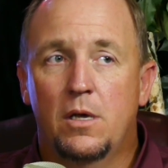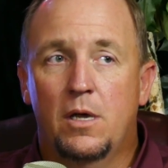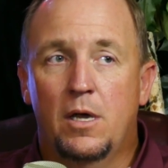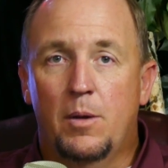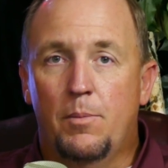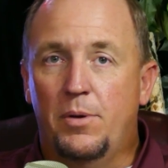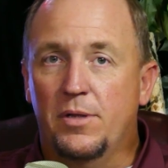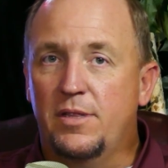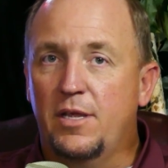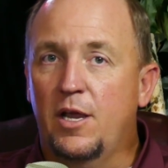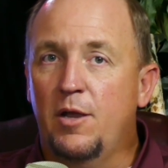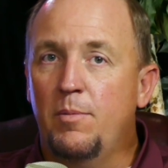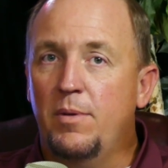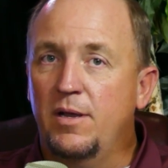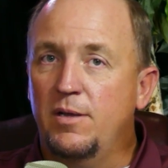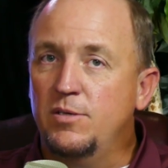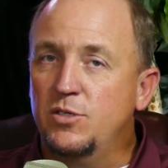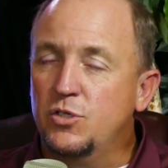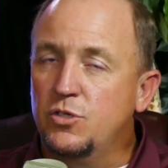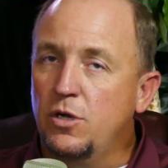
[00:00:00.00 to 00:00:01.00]
but they're
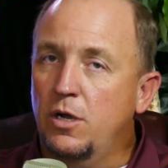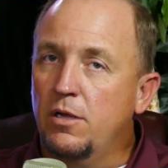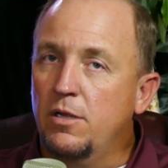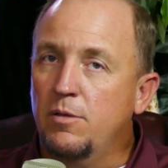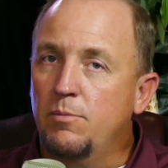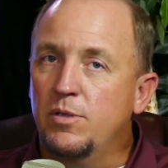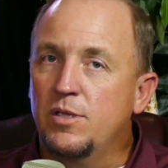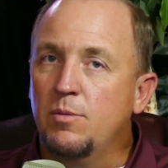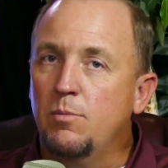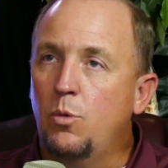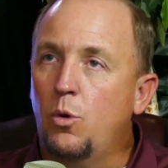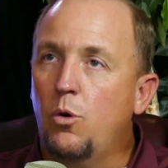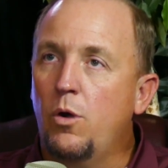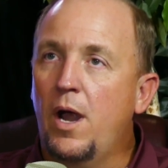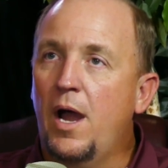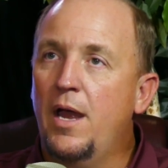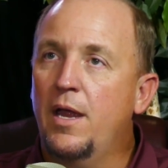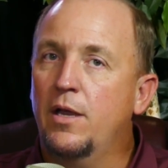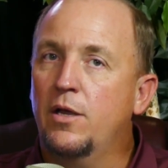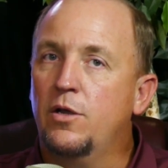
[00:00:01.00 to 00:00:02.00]
maybe struggling. But the more
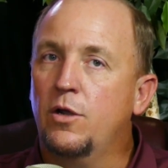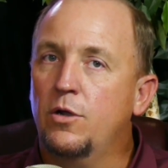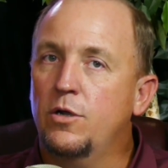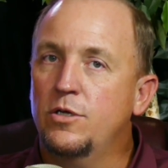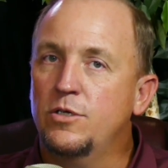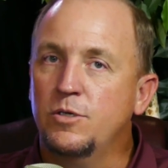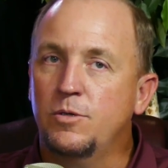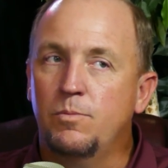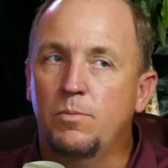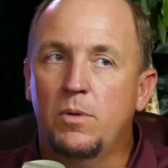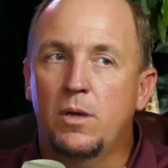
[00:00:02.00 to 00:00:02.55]
I encourage them,